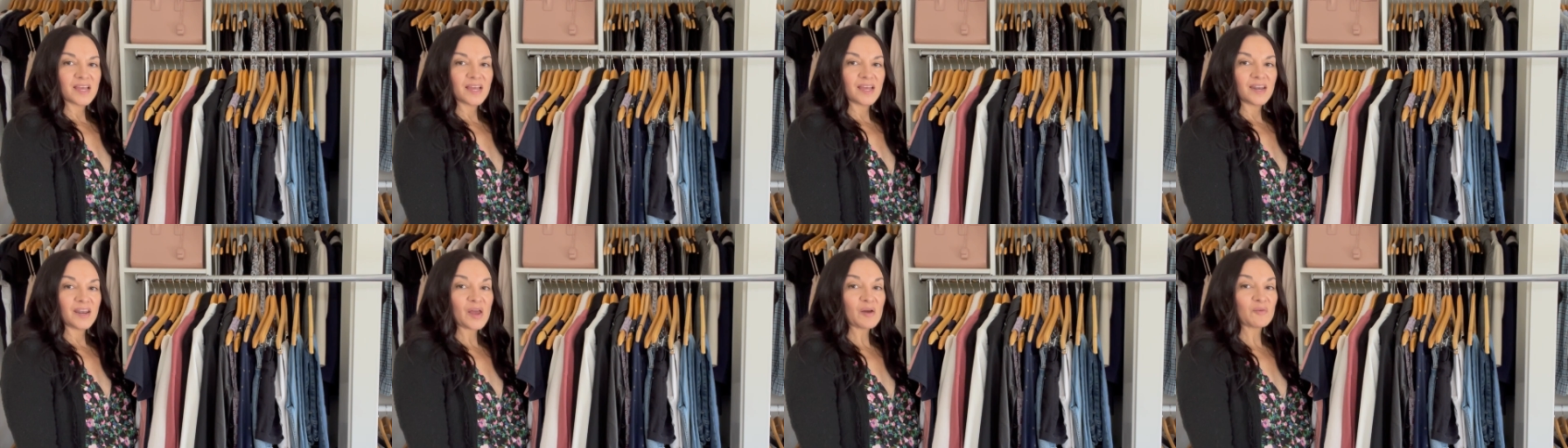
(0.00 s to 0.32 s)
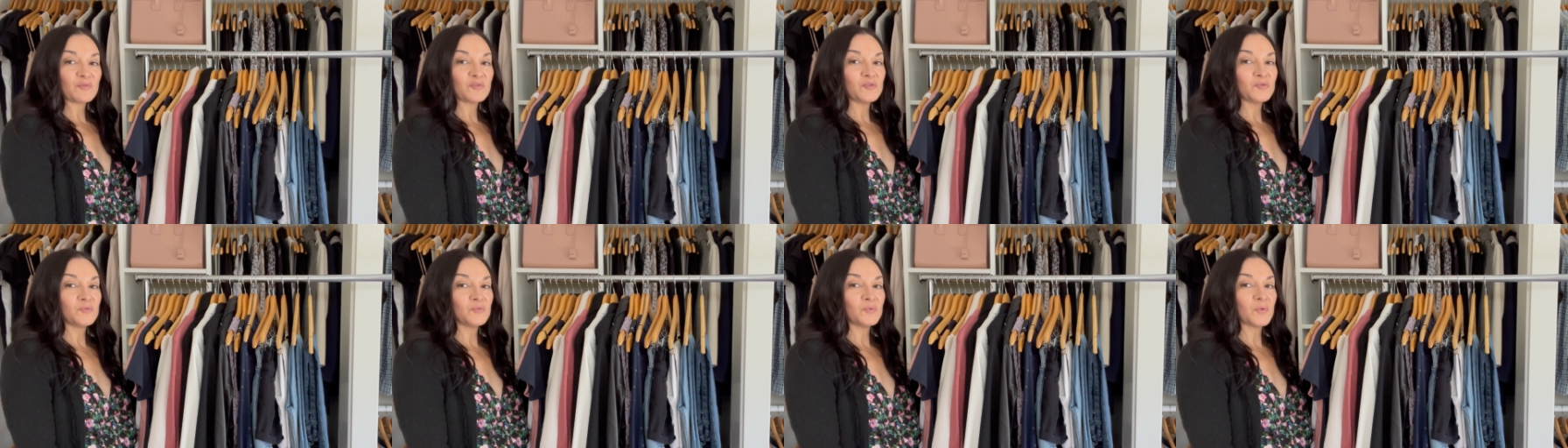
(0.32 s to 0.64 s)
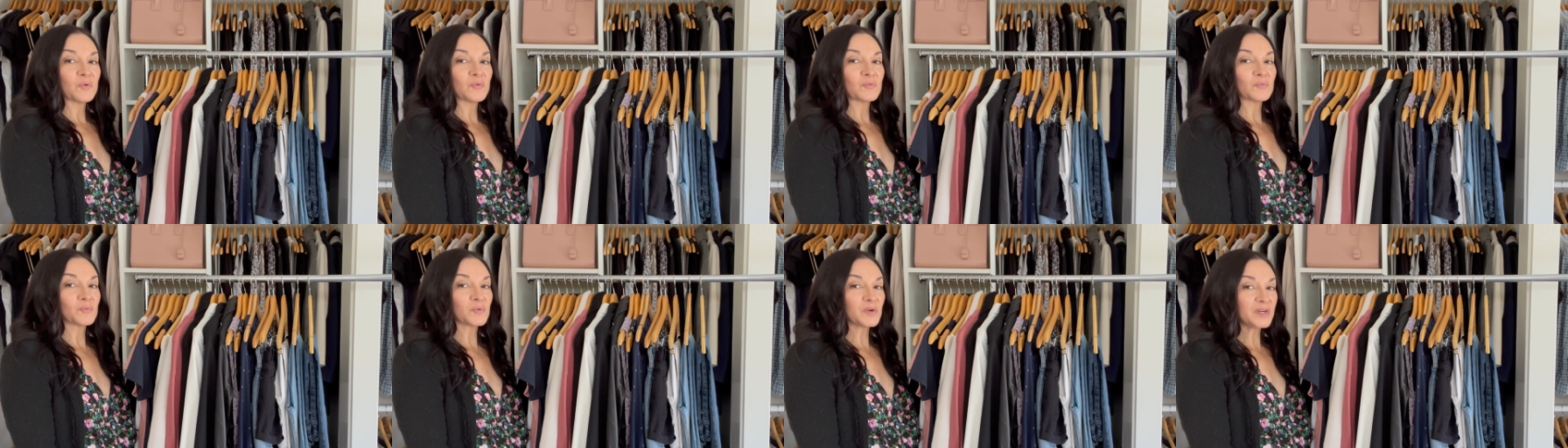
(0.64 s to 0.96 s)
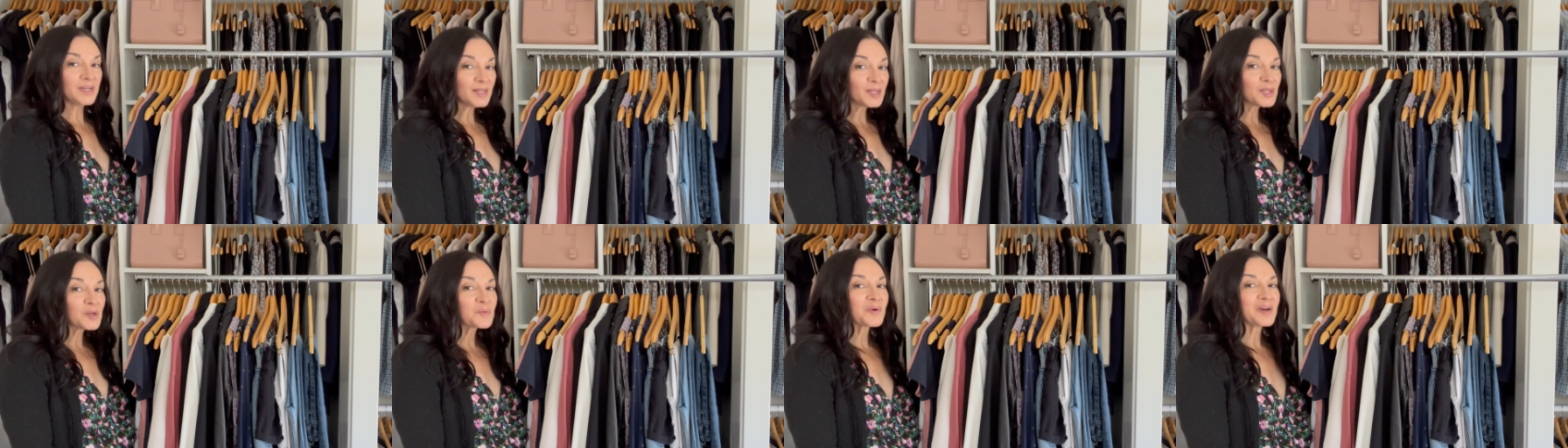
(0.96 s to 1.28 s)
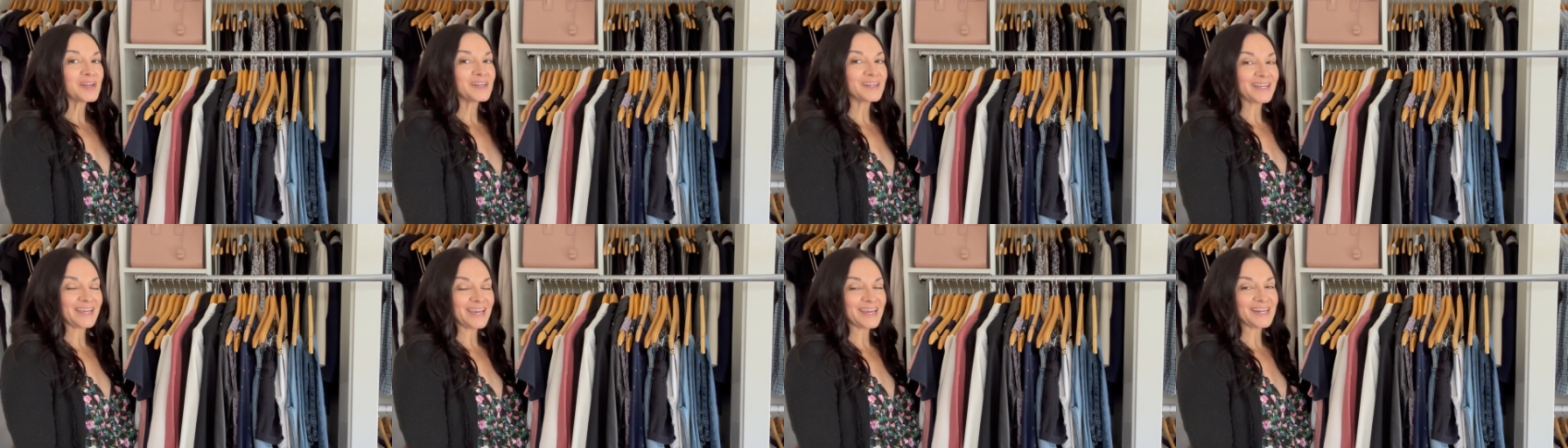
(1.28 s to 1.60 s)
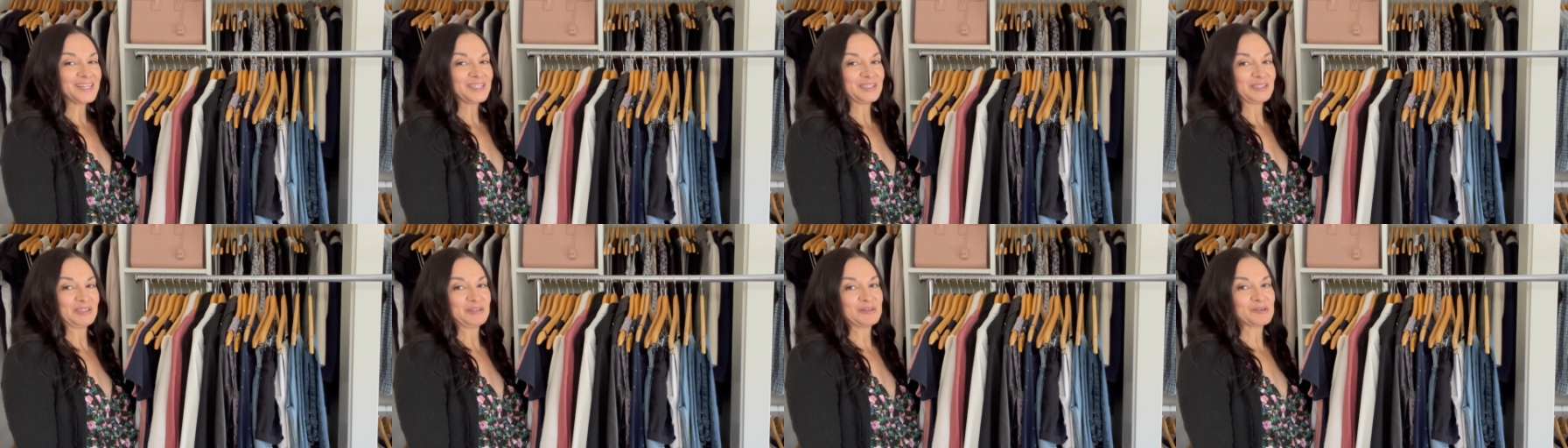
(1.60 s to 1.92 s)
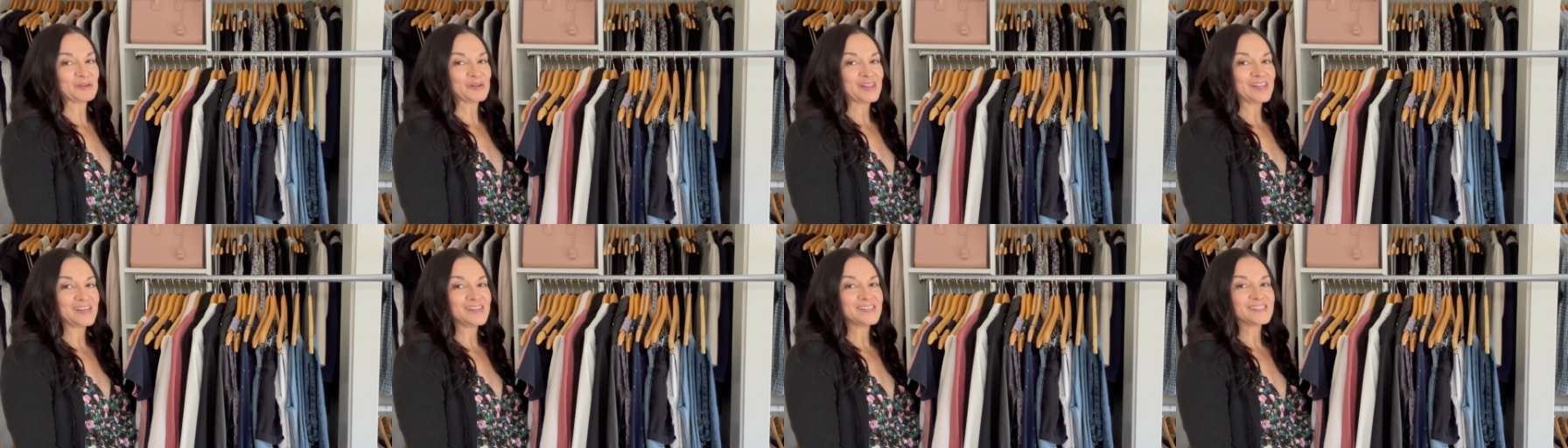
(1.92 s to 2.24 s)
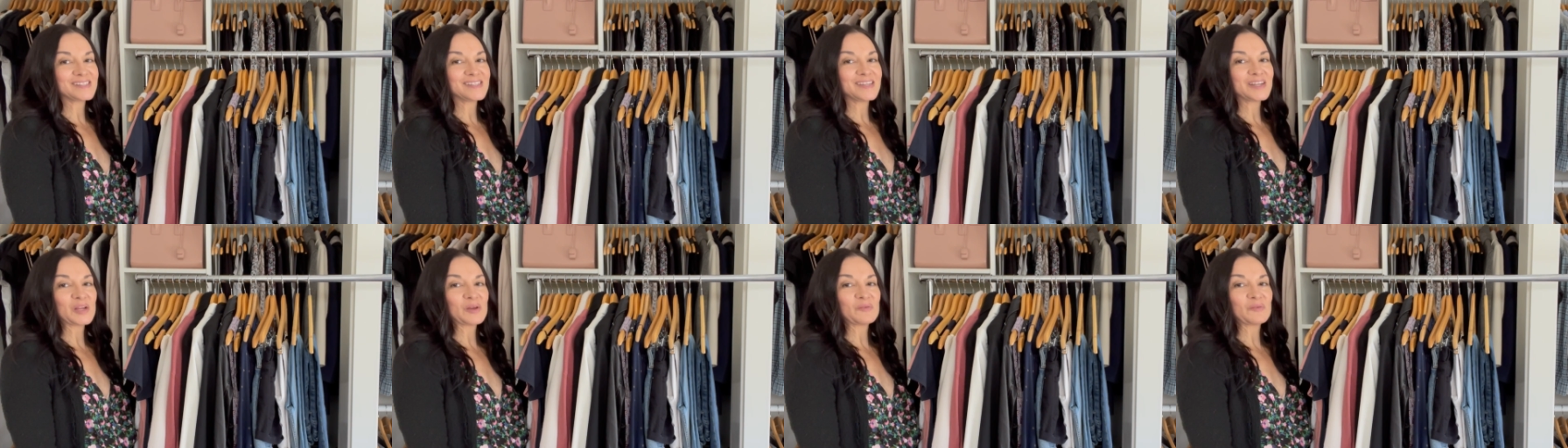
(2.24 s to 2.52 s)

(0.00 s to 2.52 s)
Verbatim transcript: Now, if you really want to get into your closet,